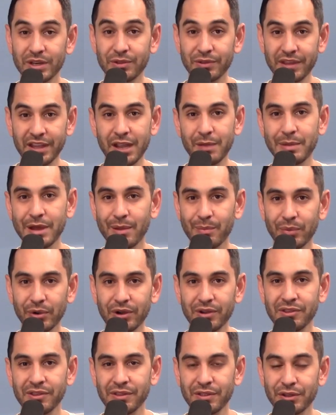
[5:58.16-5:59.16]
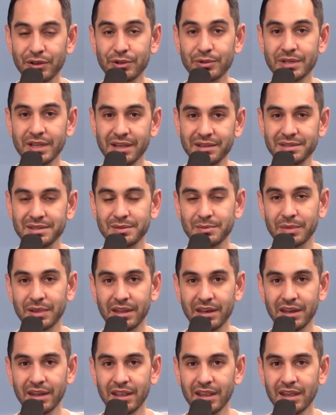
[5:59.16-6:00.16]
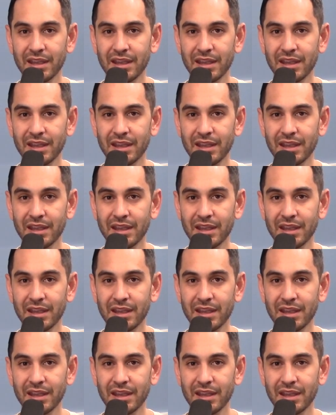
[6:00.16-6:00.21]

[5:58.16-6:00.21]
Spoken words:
you think about birth in the New Testament,